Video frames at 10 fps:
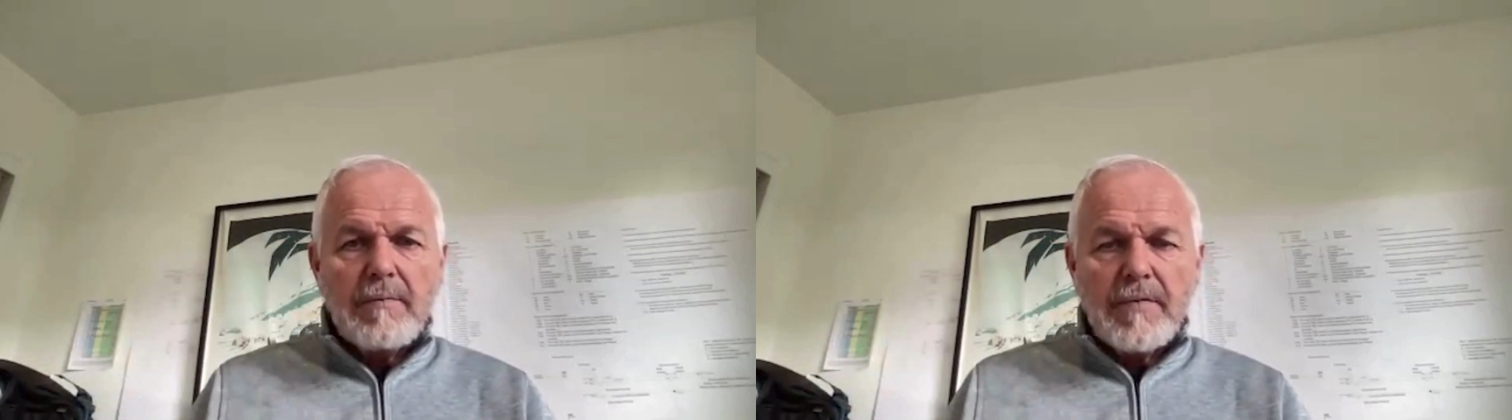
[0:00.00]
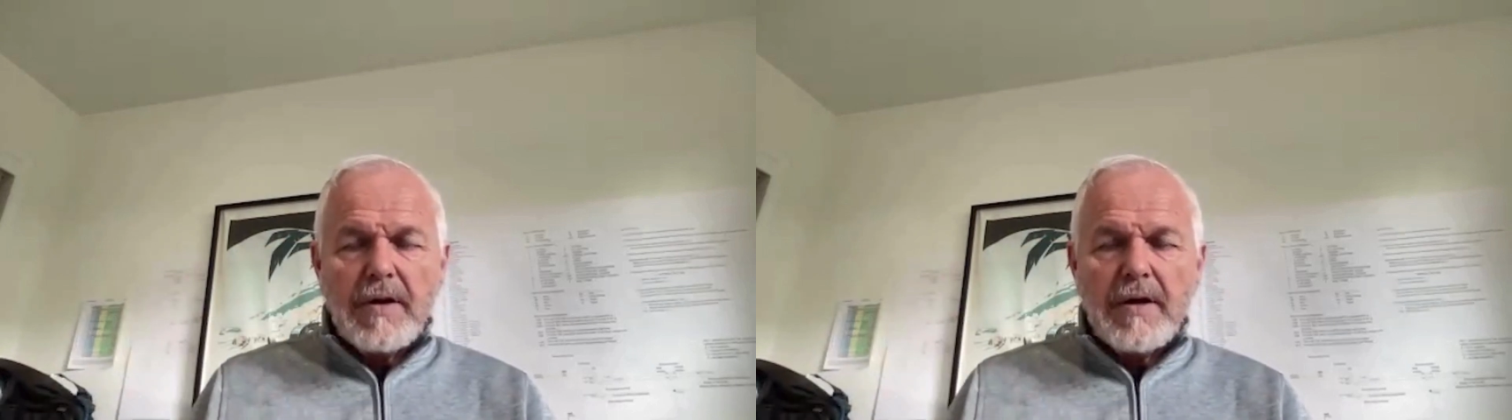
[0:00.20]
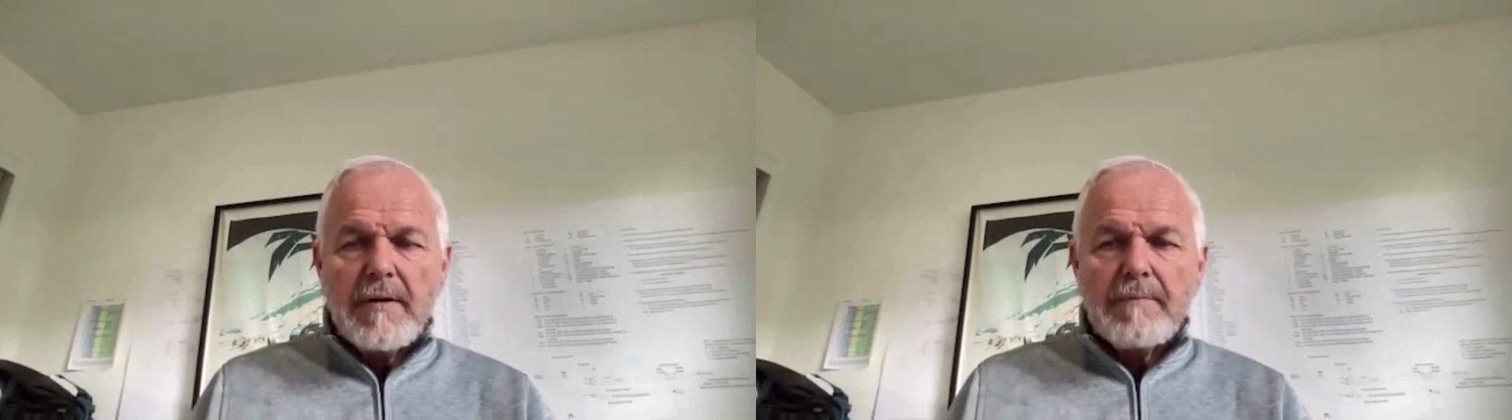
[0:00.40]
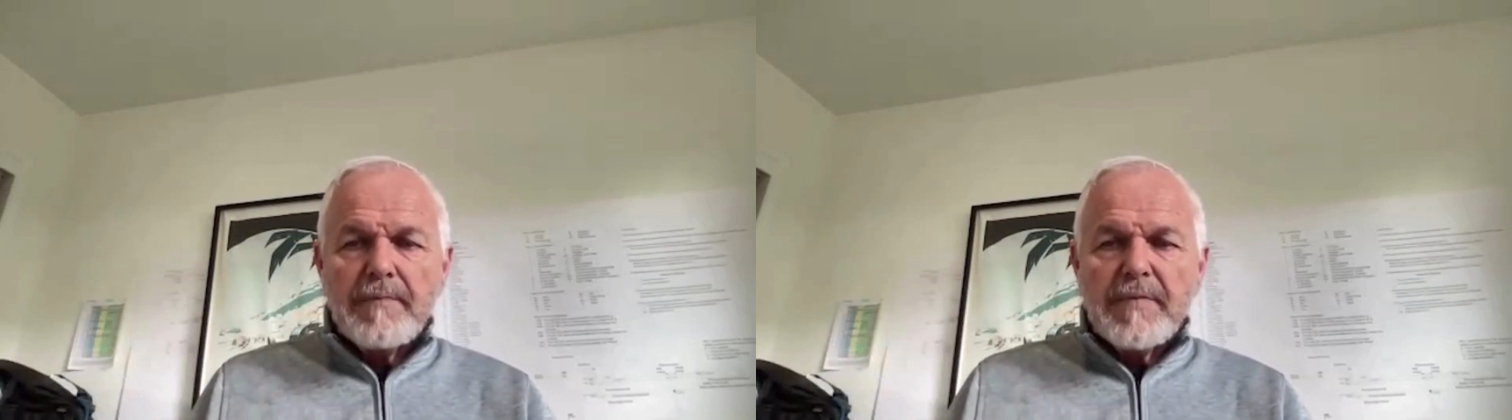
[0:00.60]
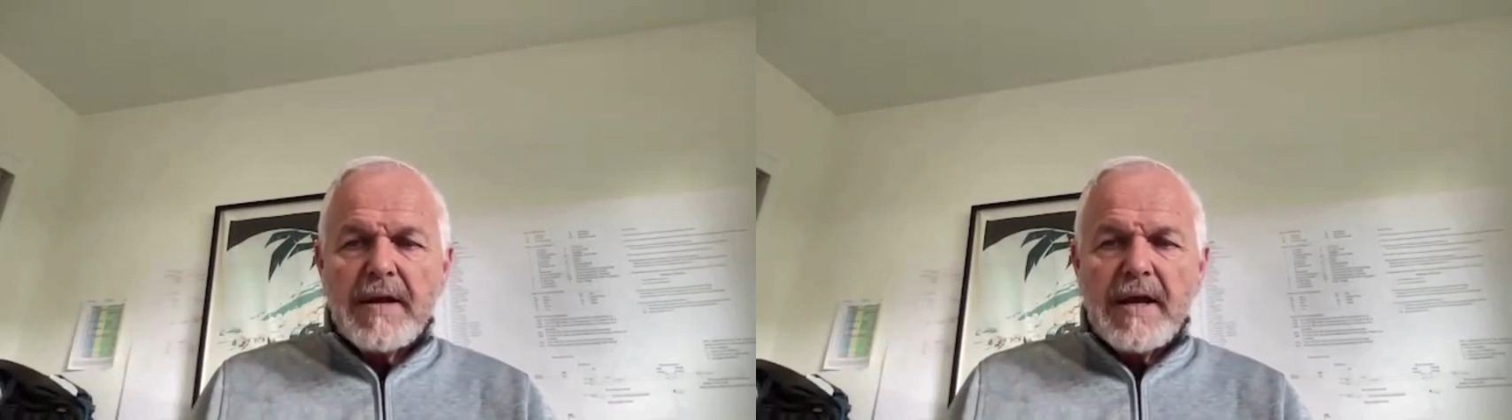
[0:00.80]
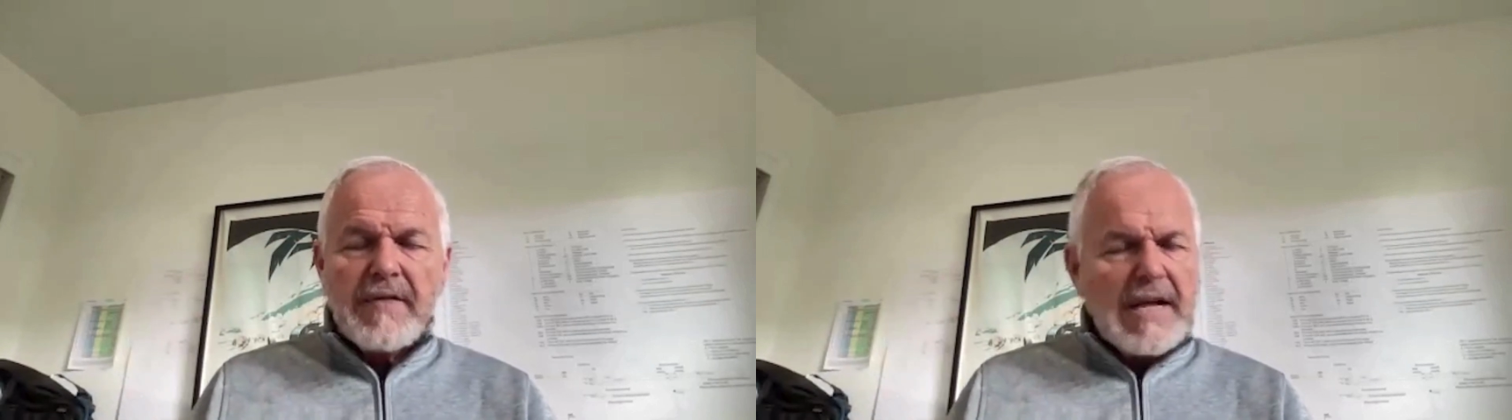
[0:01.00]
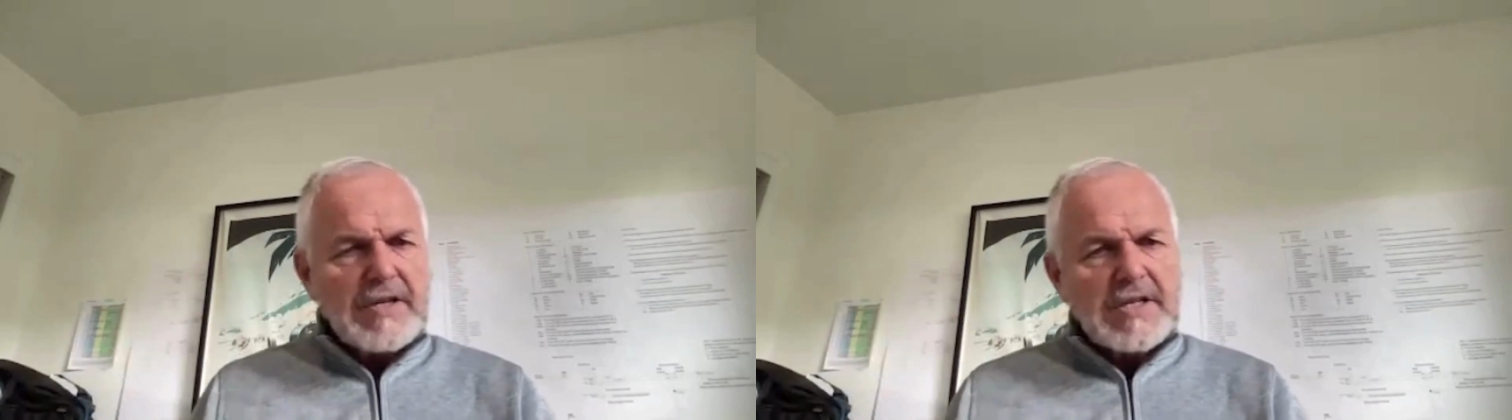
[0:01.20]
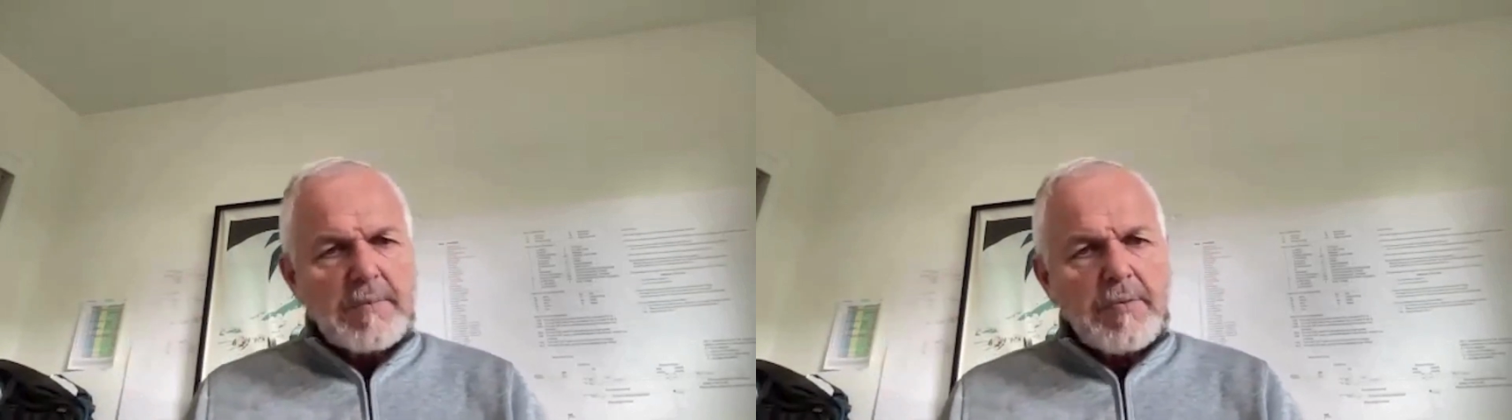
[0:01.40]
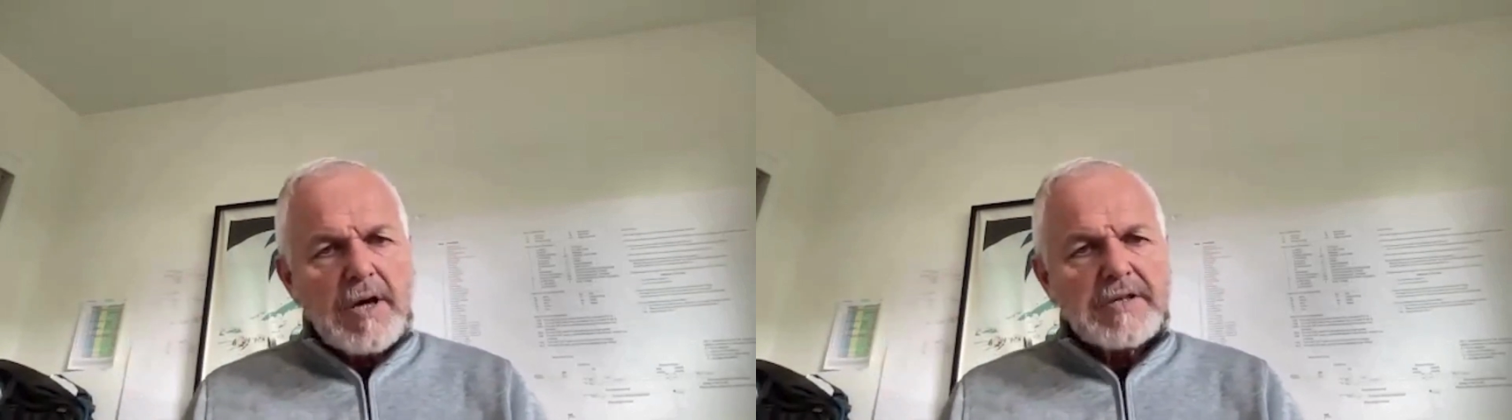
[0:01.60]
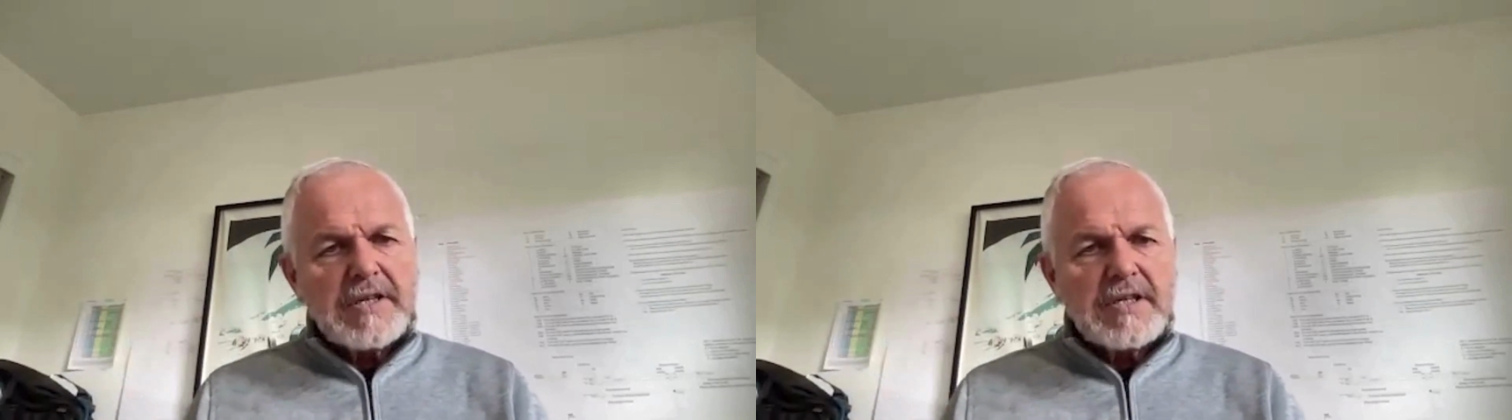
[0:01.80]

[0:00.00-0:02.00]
And that's surprising